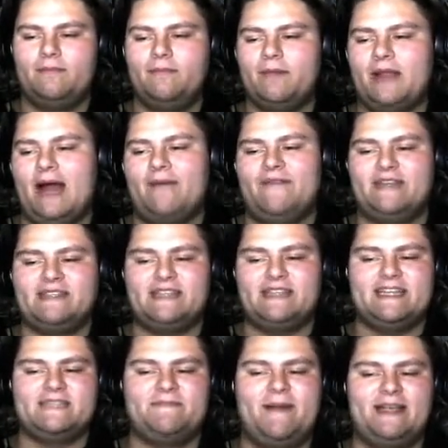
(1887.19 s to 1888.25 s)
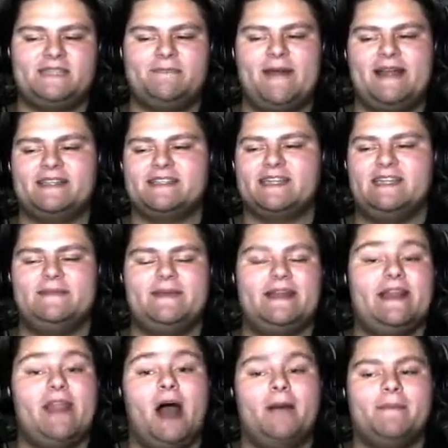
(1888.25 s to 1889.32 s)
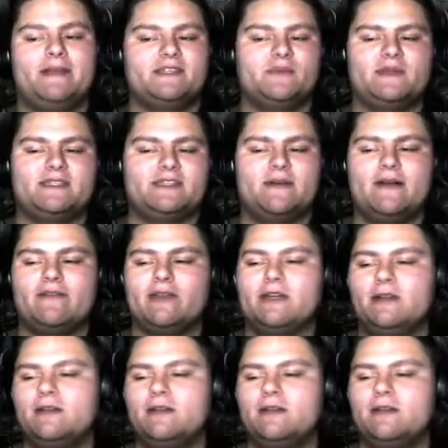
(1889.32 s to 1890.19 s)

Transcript: But obviously his best bet is going to be to not miss whatsoever.